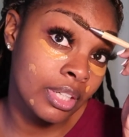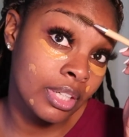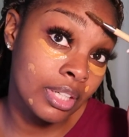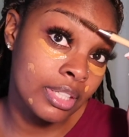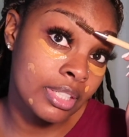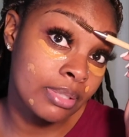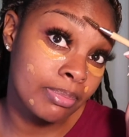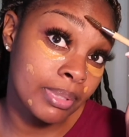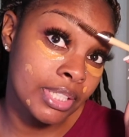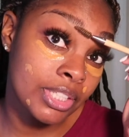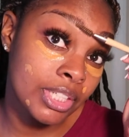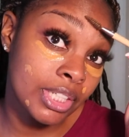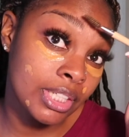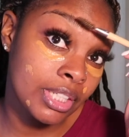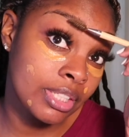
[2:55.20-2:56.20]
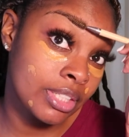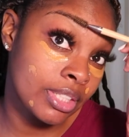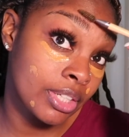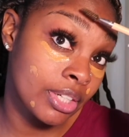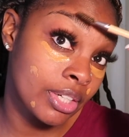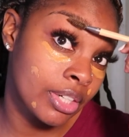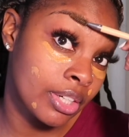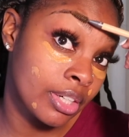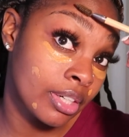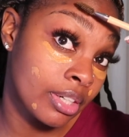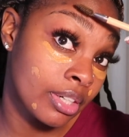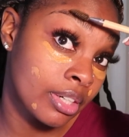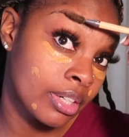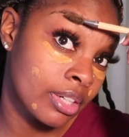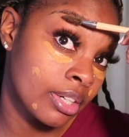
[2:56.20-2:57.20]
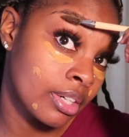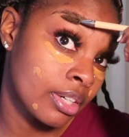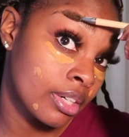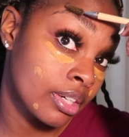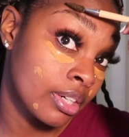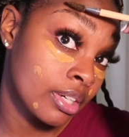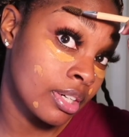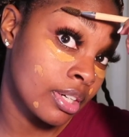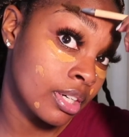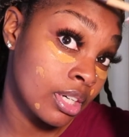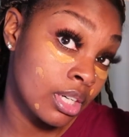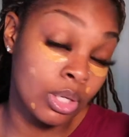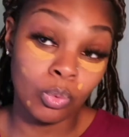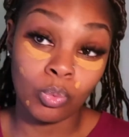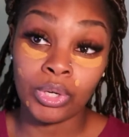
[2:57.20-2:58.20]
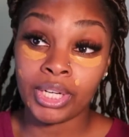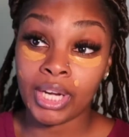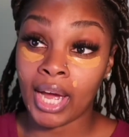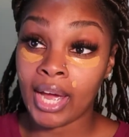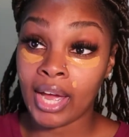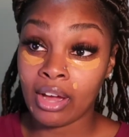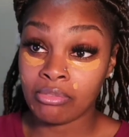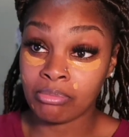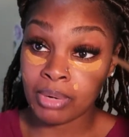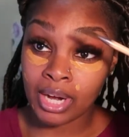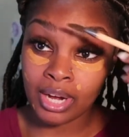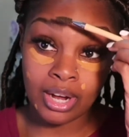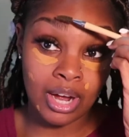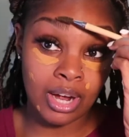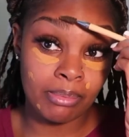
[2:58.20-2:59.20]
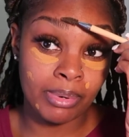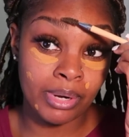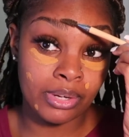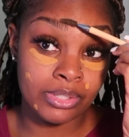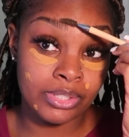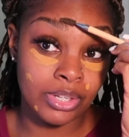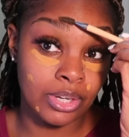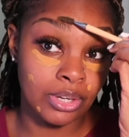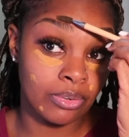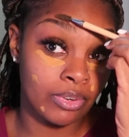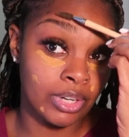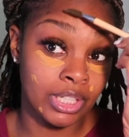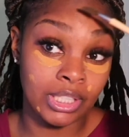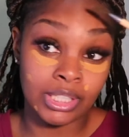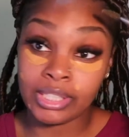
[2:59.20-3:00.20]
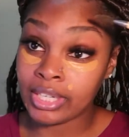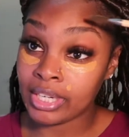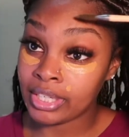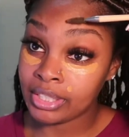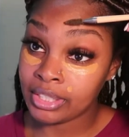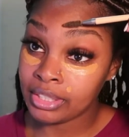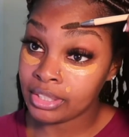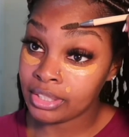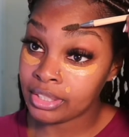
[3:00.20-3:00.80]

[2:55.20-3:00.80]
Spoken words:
it's much easier when I have my eyebrows already done.